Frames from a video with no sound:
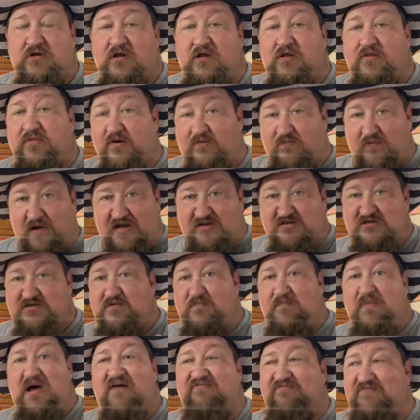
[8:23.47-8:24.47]
The rest of
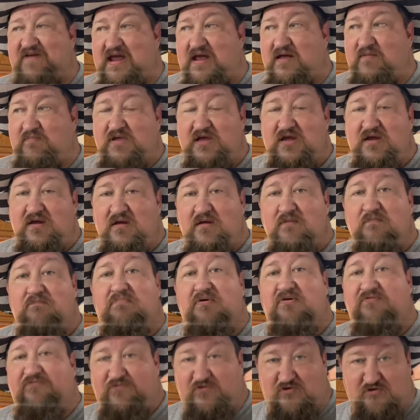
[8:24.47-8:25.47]
my family
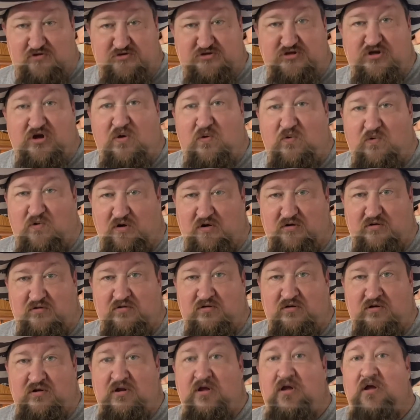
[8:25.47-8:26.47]
prefers corn.
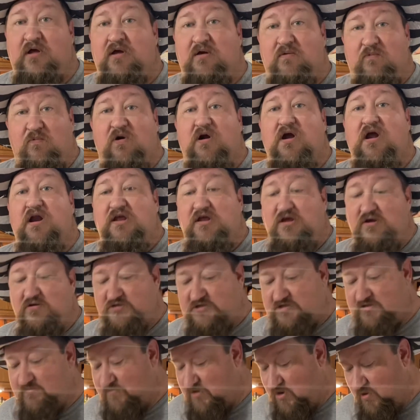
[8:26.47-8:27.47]
We're going to use
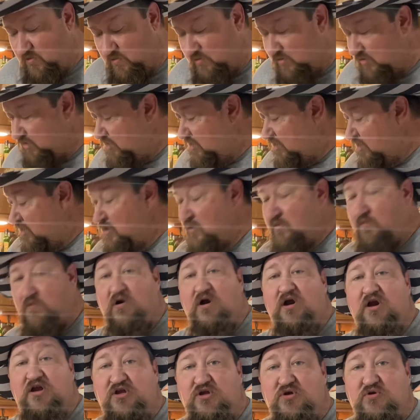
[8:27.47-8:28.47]
some corn. We're
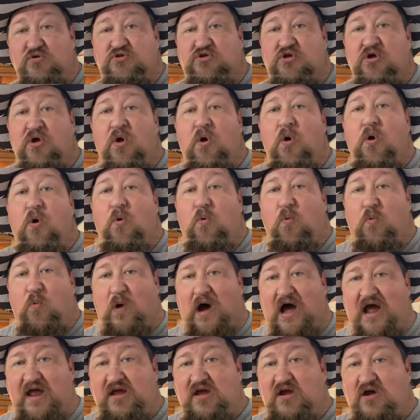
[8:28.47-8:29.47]
going to use
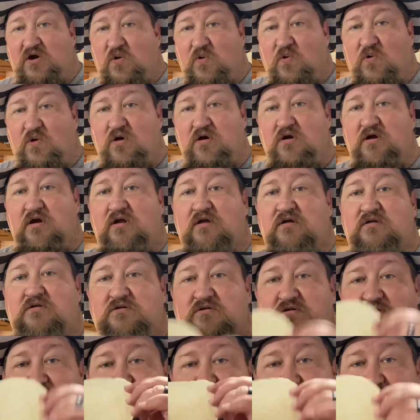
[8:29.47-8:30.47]
white corn
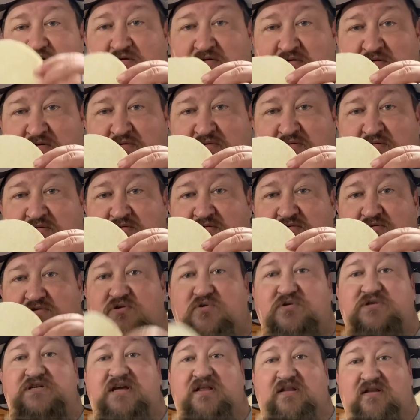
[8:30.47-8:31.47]

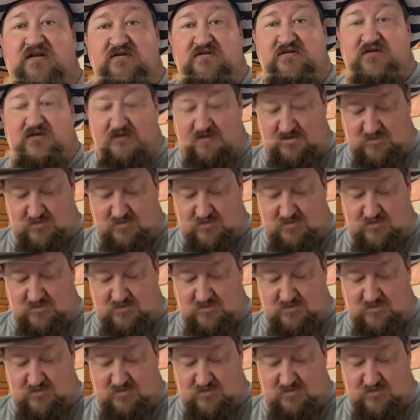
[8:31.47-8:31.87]
tortillas.